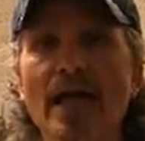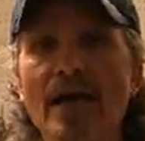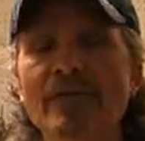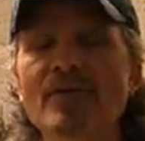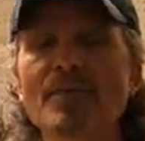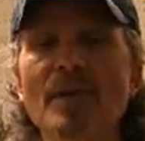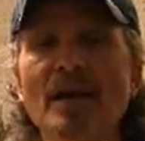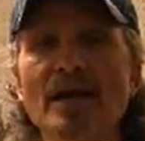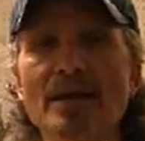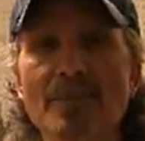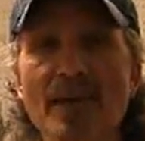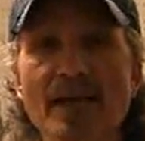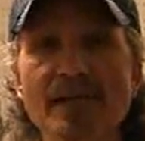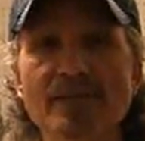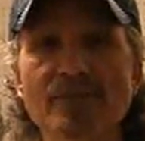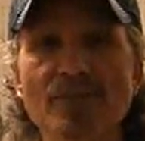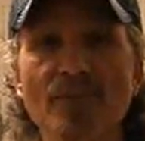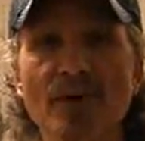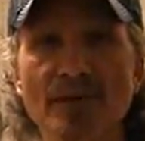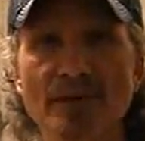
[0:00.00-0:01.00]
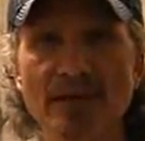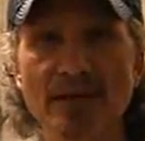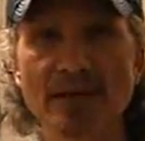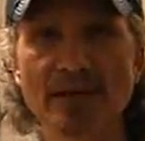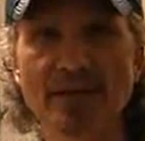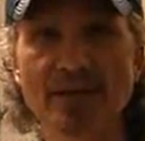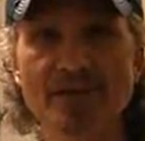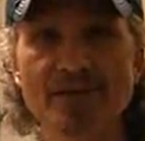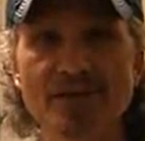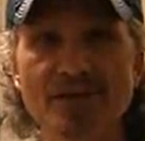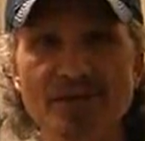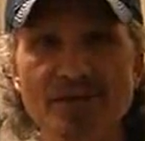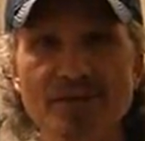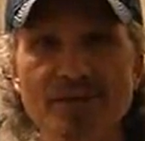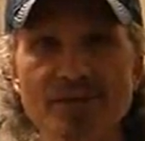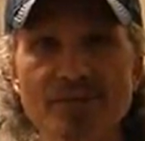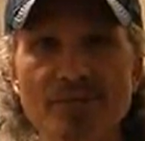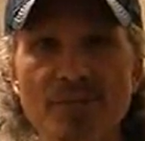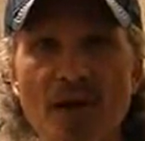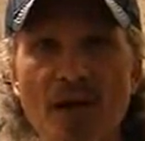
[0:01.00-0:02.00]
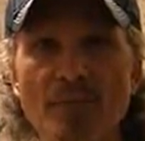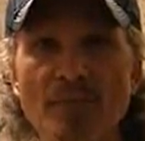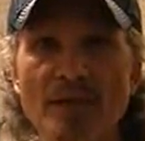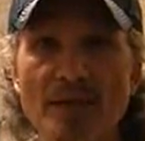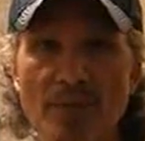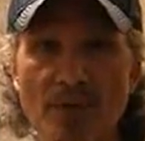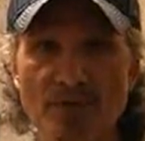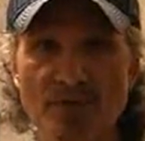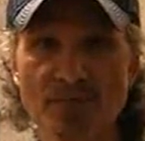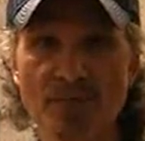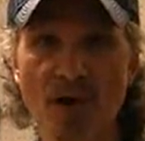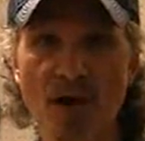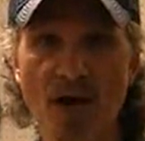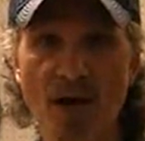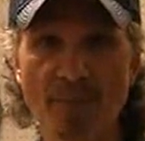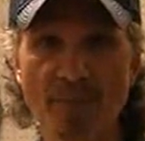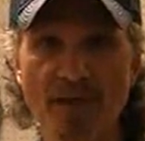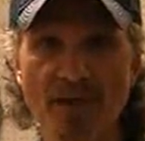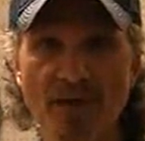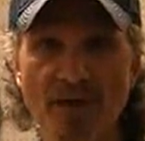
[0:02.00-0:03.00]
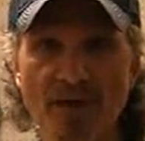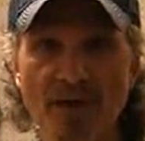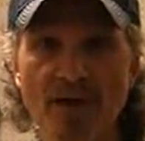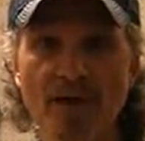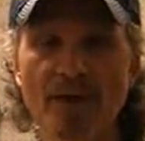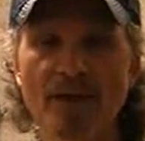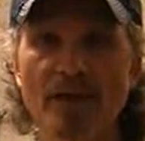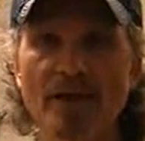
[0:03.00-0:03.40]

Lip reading: Everybody makes one. Elixir is probably the most popular.